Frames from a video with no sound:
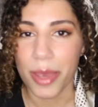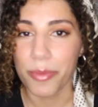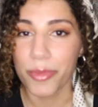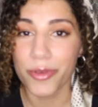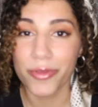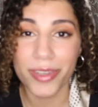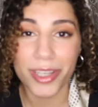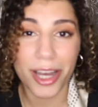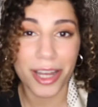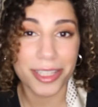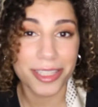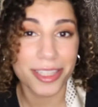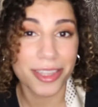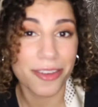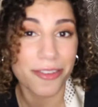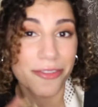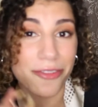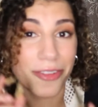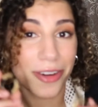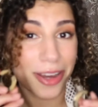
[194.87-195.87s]
Moving on to
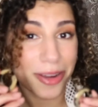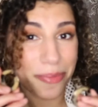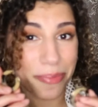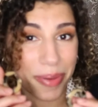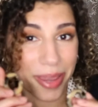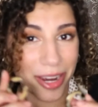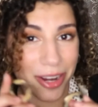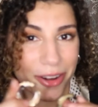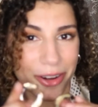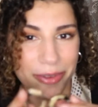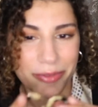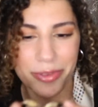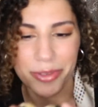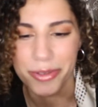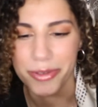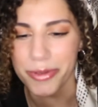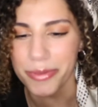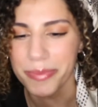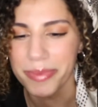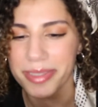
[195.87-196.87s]
the fun pair of
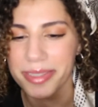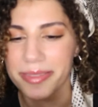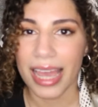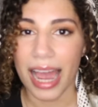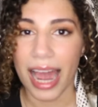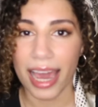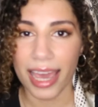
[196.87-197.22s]
hoops.